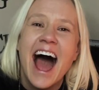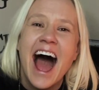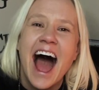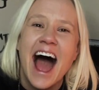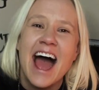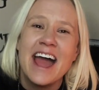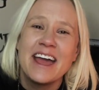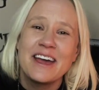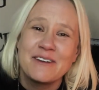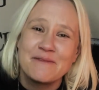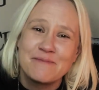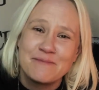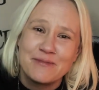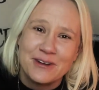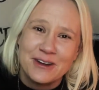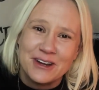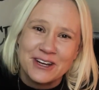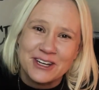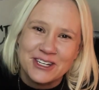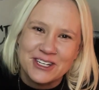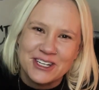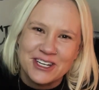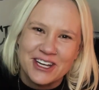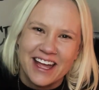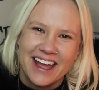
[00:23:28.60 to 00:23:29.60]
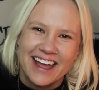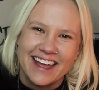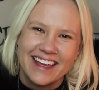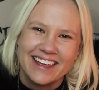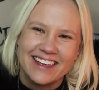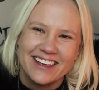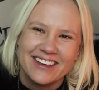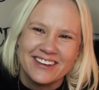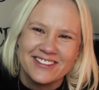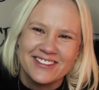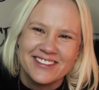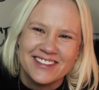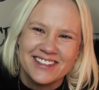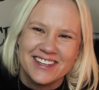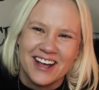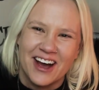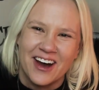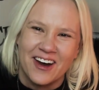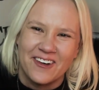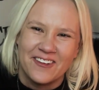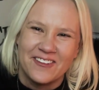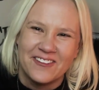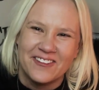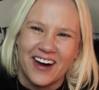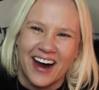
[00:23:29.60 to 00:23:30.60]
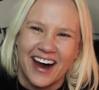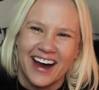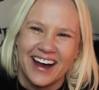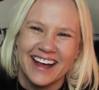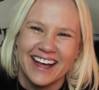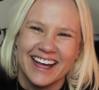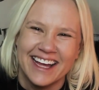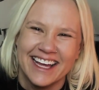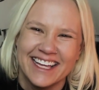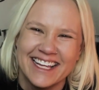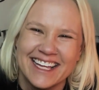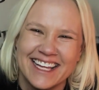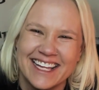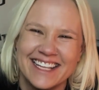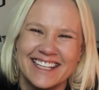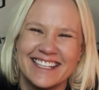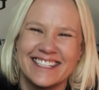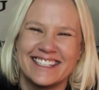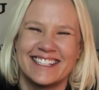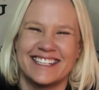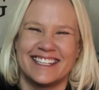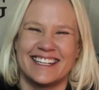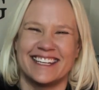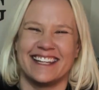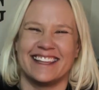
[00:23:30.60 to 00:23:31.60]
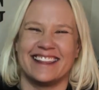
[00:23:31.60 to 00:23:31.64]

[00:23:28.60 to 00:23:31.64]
I appreciate you so much.